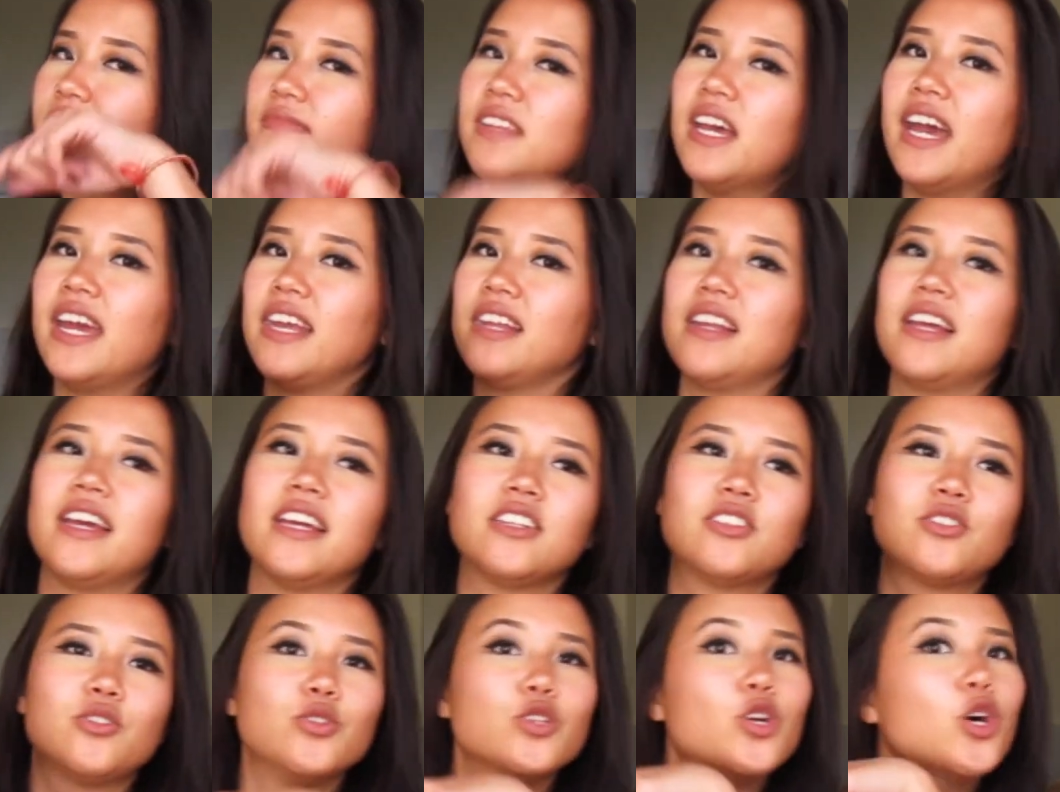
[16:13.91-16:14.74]
I'd
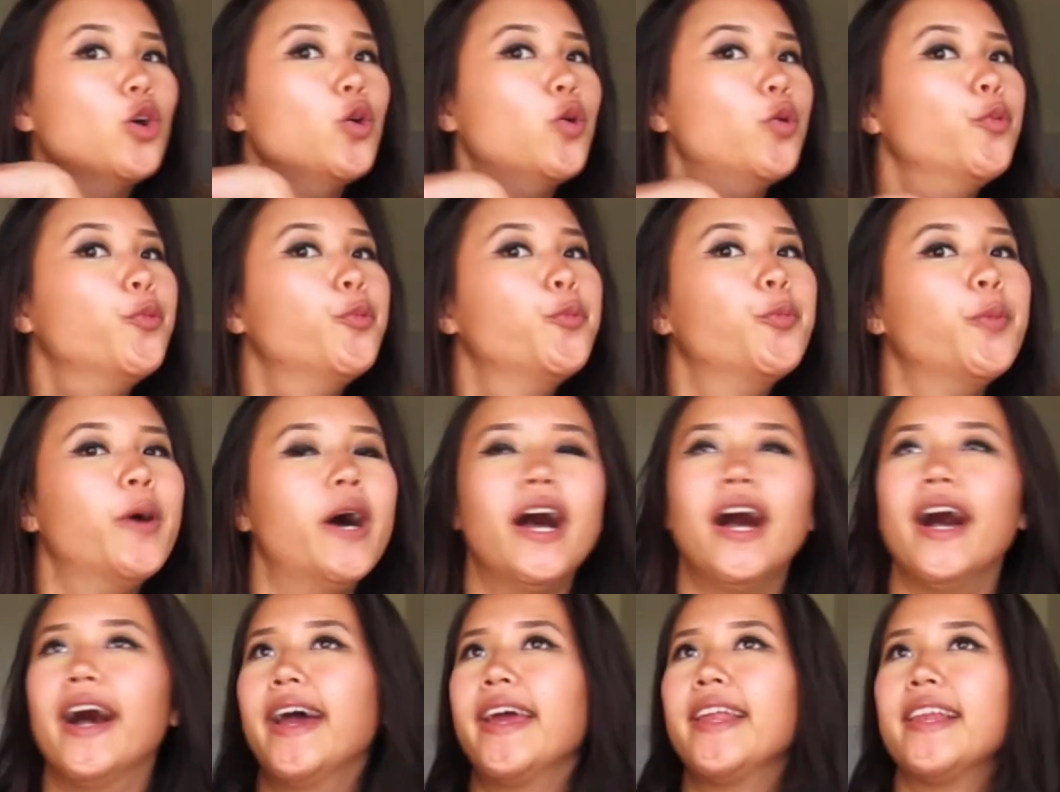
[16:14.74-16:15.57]
like to know.
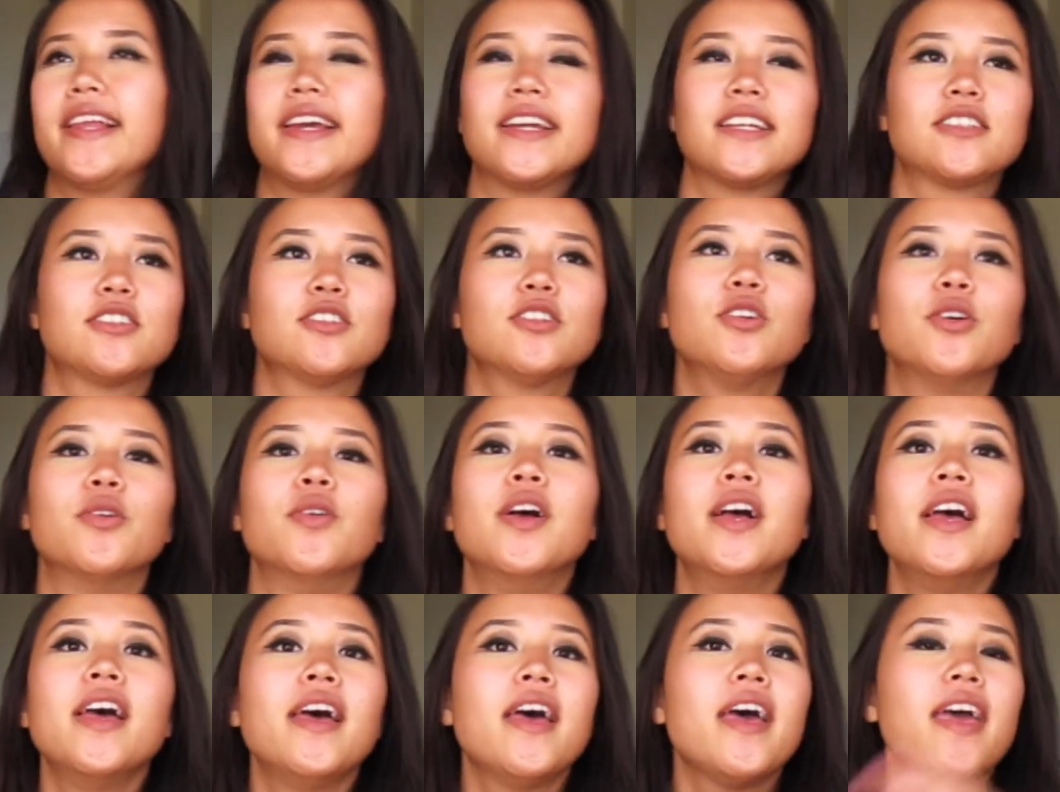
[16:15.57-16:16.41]

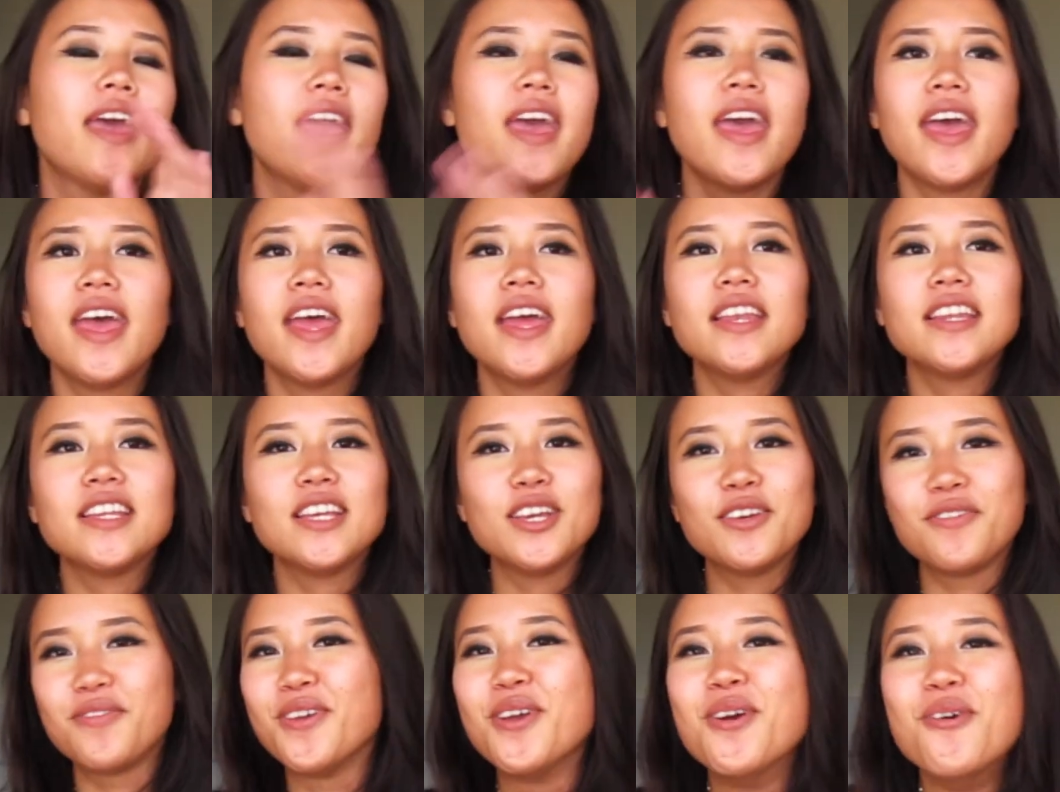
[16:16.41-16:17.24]
And
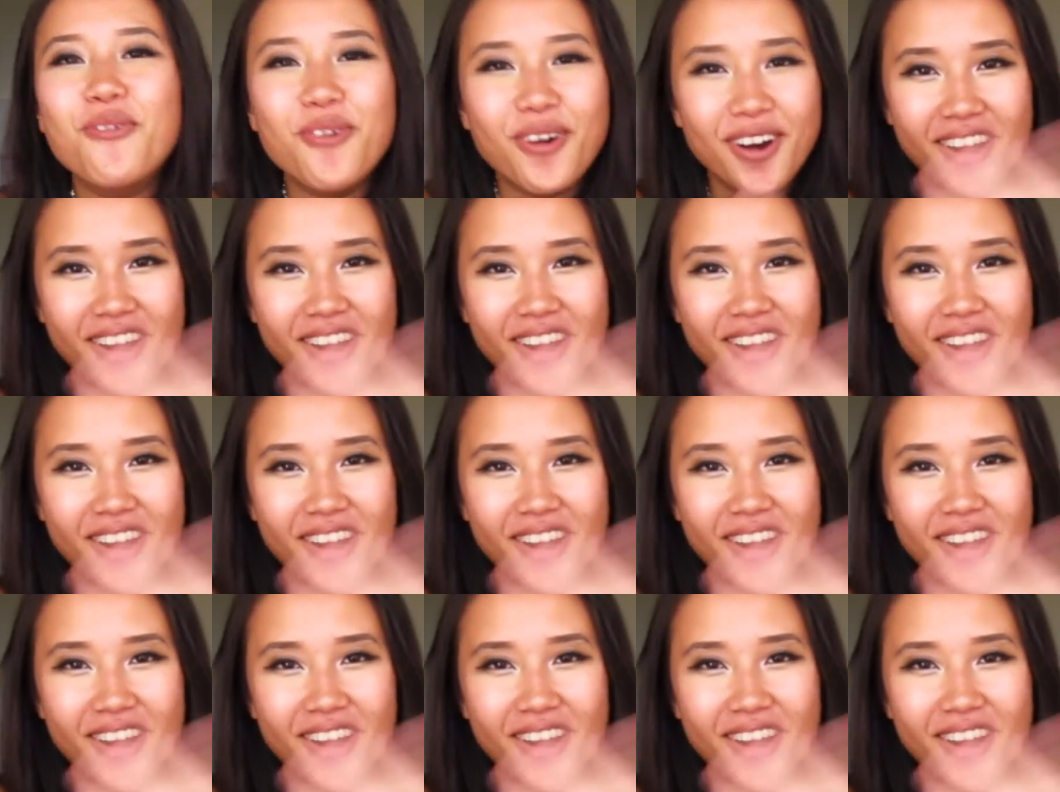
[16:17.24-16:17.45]
if you